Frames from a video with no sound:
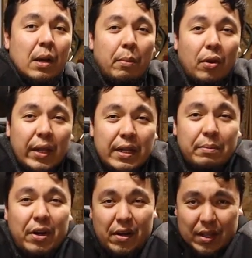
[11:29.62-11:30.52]
pull on the
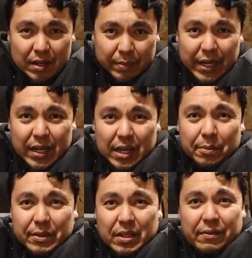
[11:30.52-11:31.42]
bar a little bit, help
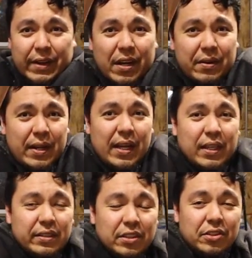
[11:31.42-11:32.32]
yourself out,
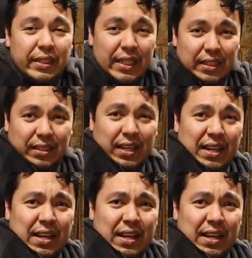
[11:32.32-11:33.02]
touch your knees,